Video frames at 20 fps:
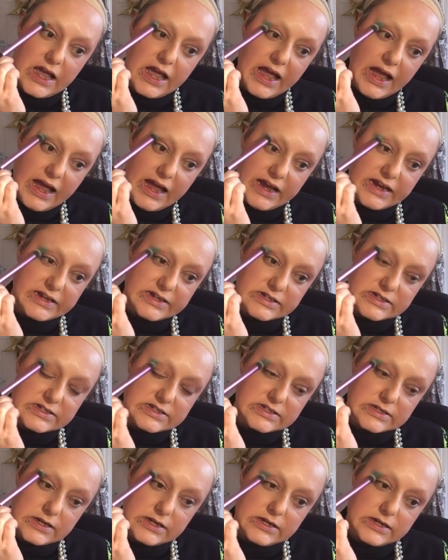
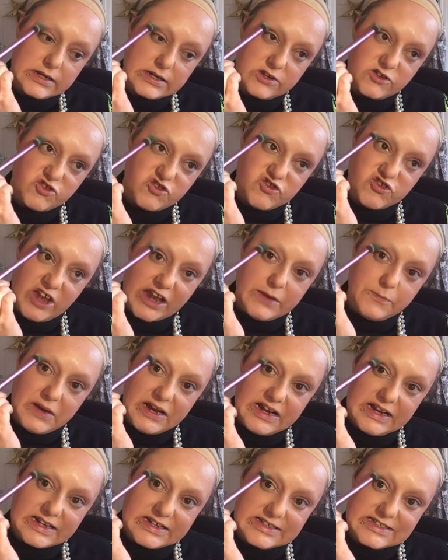and
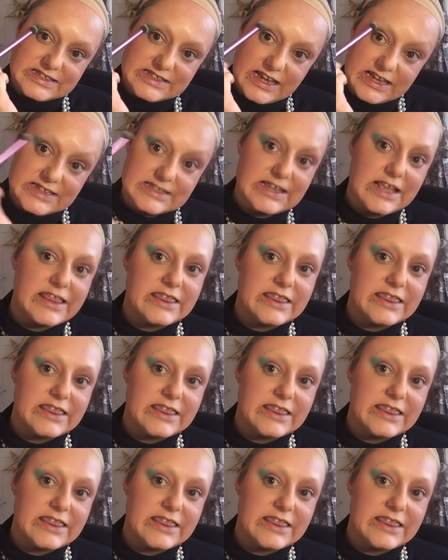Jamie Lynn says